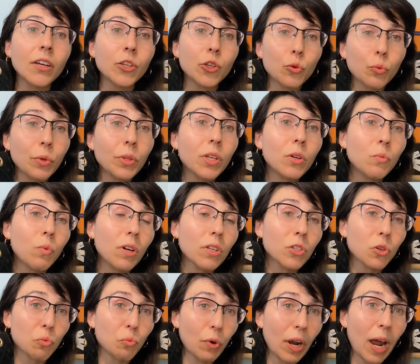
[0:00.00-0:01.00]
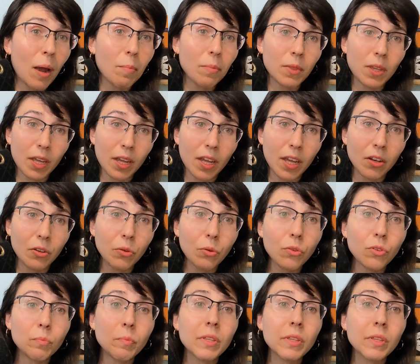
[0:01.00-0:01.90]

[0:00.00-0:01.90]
you really want to wrap the handles,